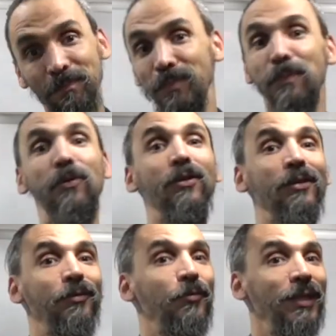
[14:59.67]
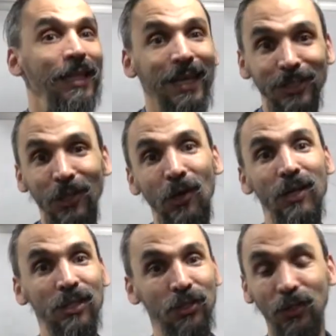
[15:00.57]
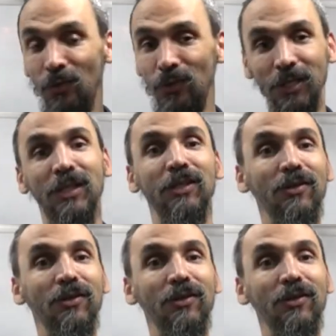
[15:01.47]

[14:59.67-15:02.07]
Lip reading: people with less knowledge, you're